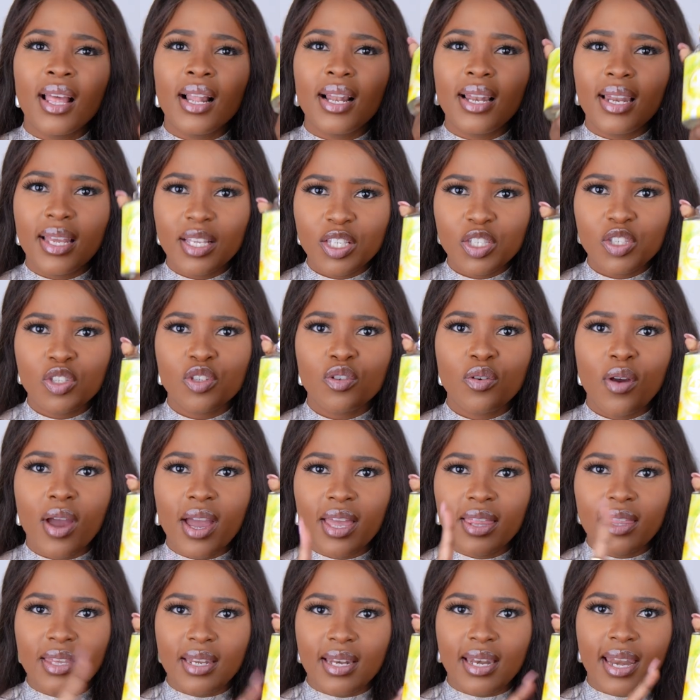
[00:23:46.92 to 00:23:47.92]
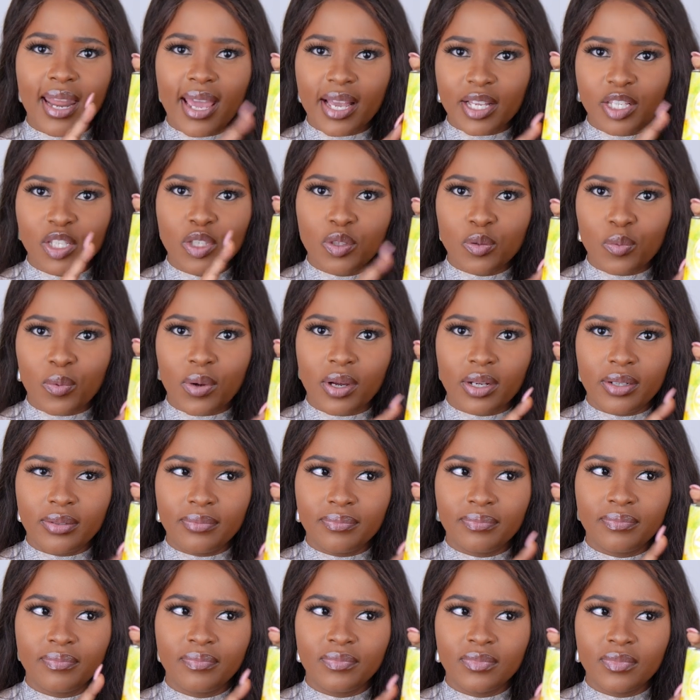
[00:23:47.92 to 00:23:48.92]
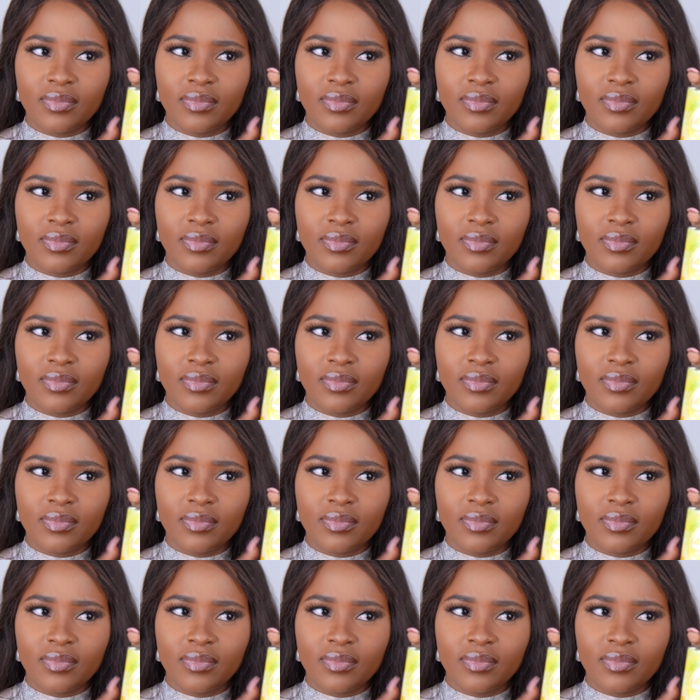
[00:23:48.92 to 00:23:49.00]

Let's try the next one,